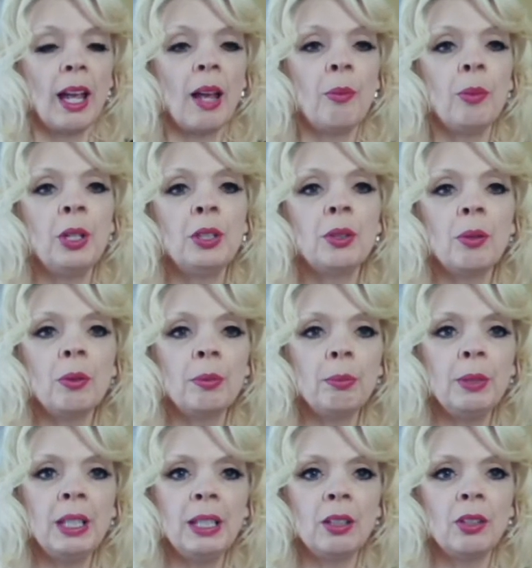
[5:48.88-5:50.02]
And we don't
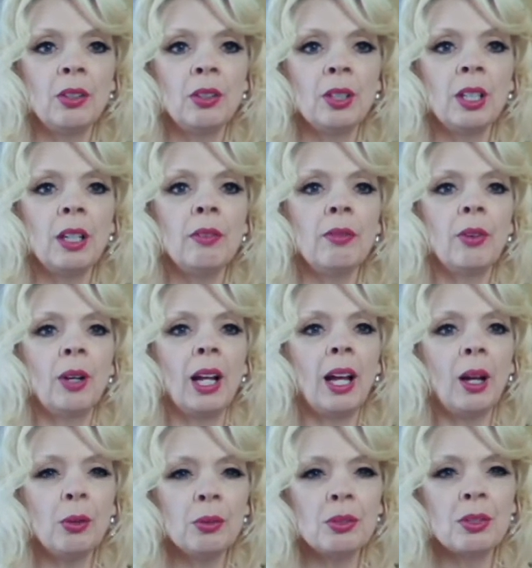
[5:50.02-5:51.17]
mean looking for
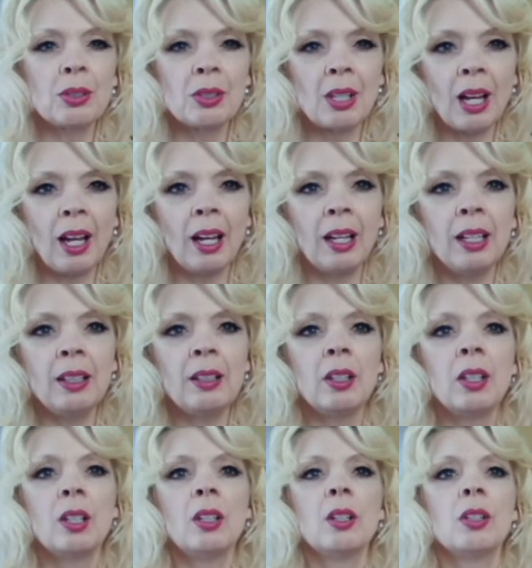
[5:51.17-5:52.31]
outside
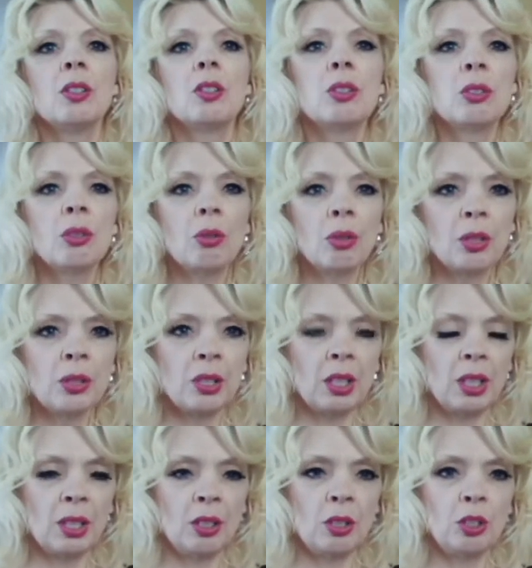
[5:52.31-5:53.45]

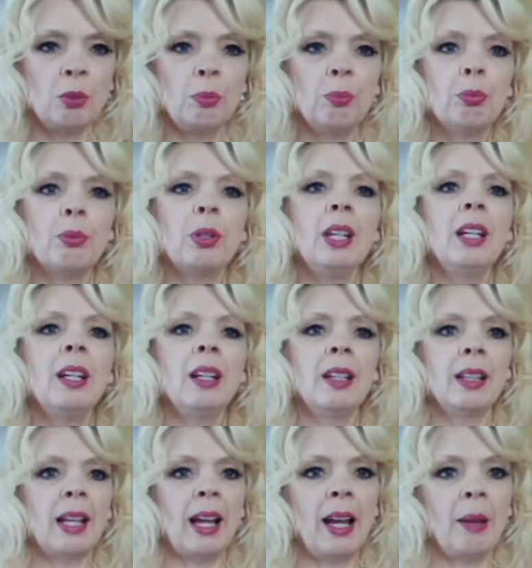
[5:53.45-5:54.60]
sources to bring
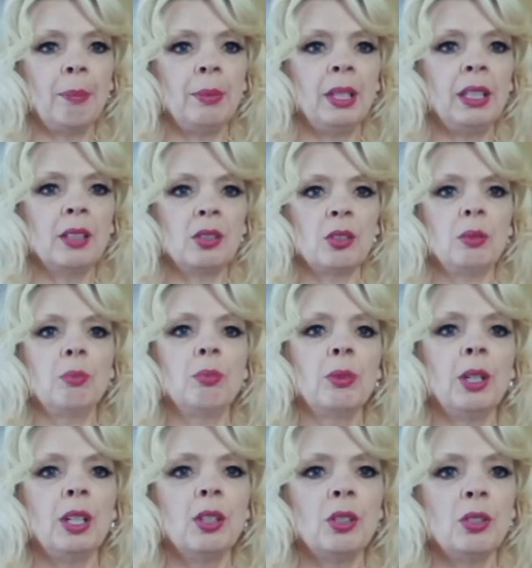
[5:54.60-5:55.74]
the happiness, to
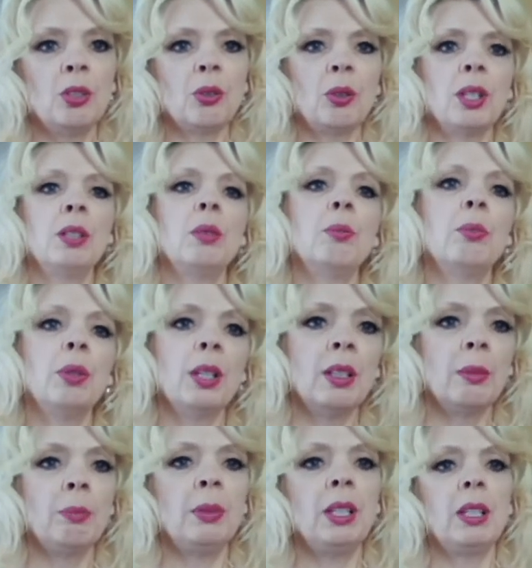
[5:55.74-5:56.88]
bring the joy, to bring
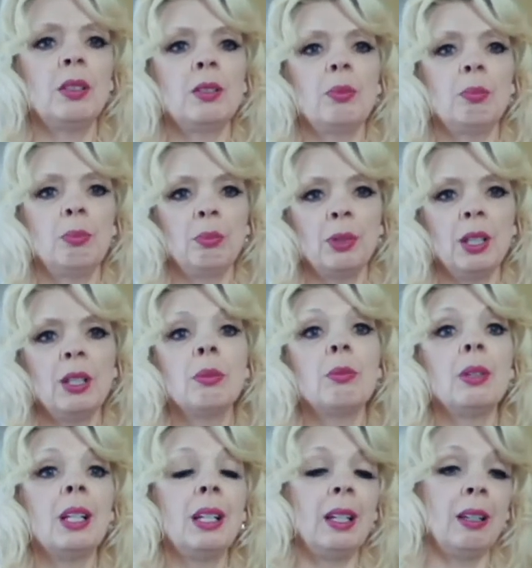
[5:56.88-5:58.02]
the peace, to bring the
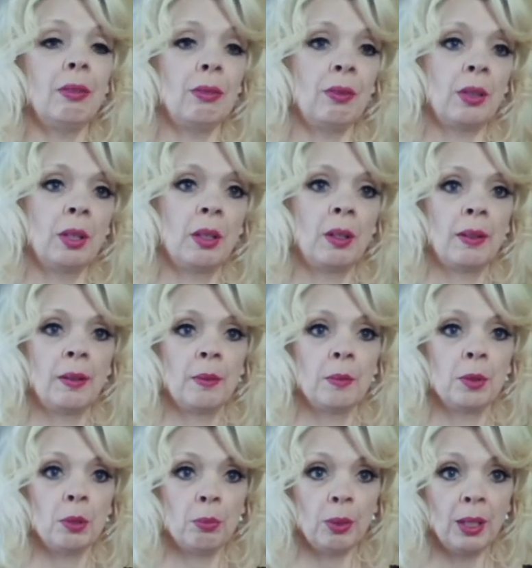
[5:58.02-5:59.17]
relief,
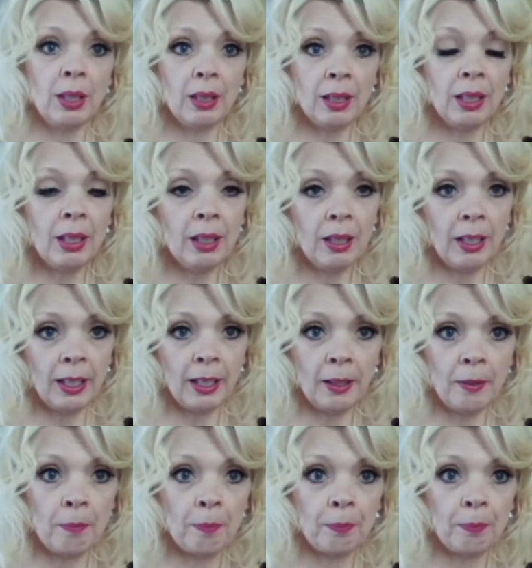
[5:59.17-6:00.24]
to bring the healing.